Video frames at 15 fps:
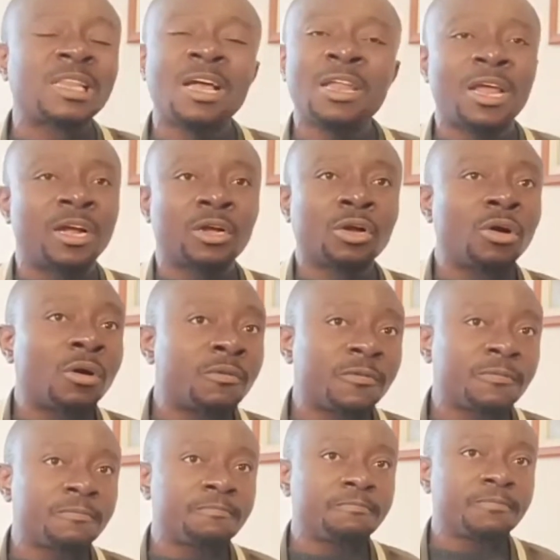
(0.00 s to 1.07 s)
And one of
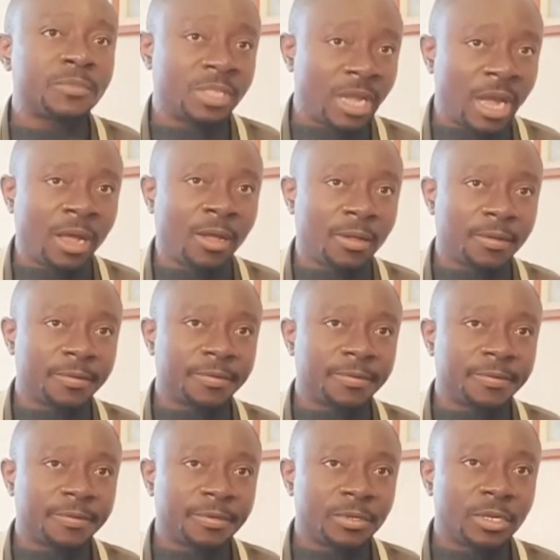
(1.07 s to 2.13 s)
the things that I'm
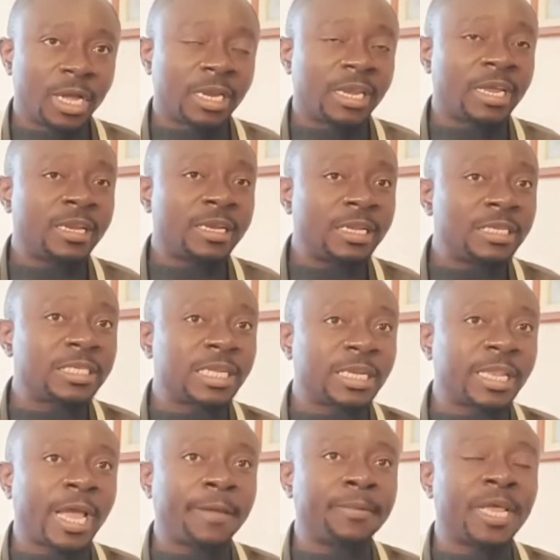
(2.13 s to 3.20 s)
thinking,
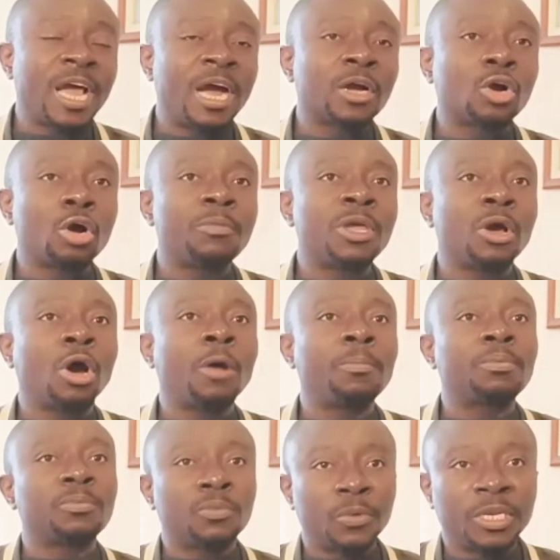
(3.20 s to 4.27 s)
I'm predicting
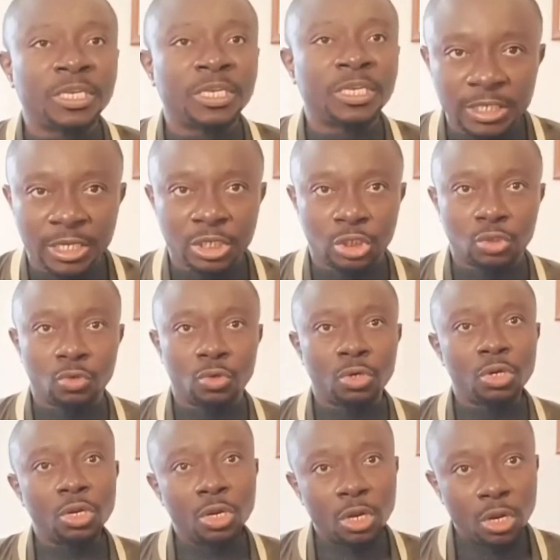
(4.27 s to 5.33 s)
that might be behind
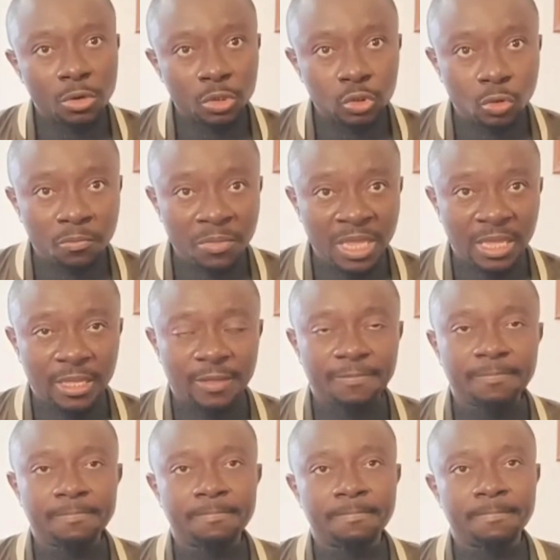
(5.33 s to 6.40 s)
this issue, is
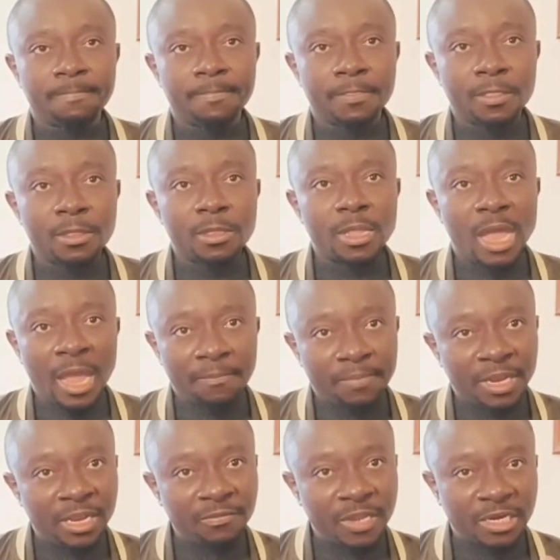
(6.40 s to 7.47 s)
that the Cameroon
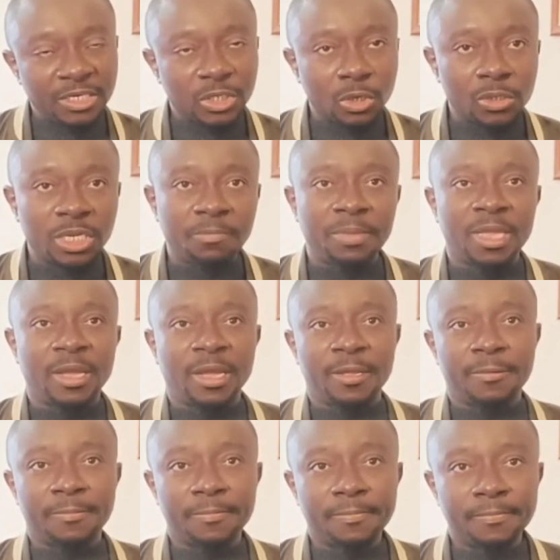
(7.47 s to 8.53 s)
government might use
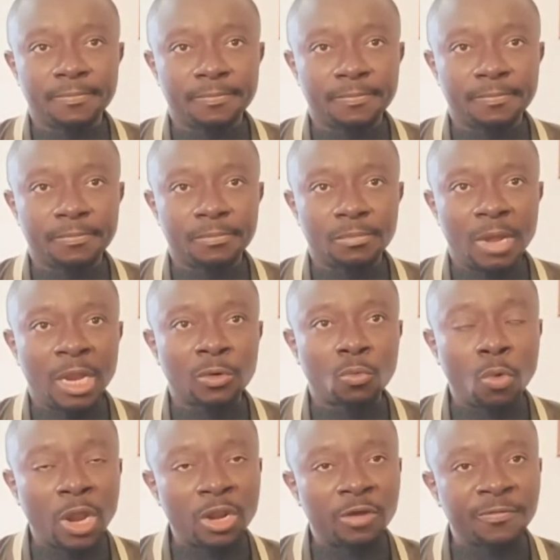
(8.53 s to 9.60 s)
this to raise
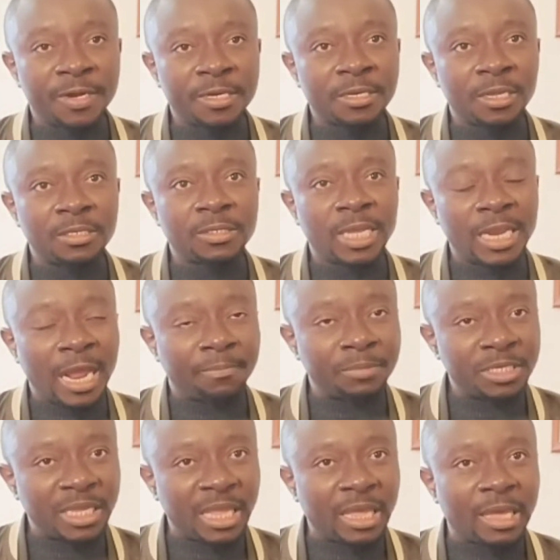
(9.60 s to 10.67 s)
money, because they
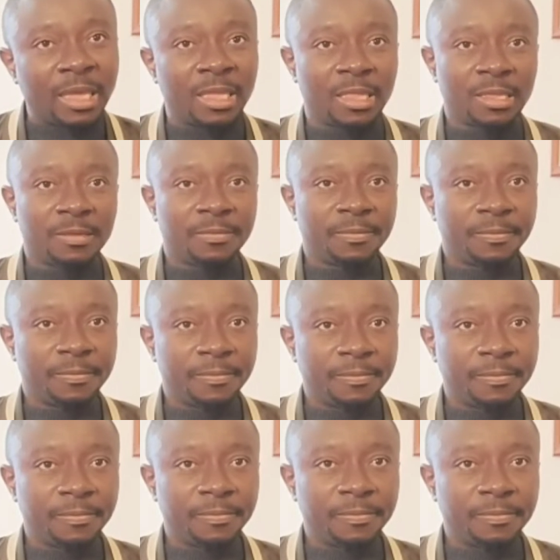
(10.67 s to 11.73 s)
have spent a lot of
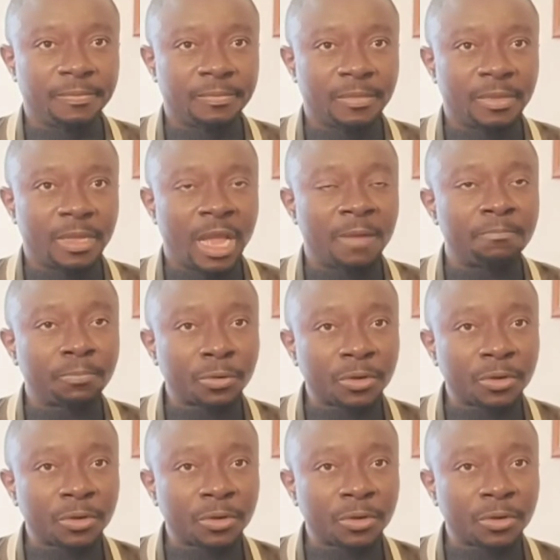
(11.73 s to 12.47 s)
money on military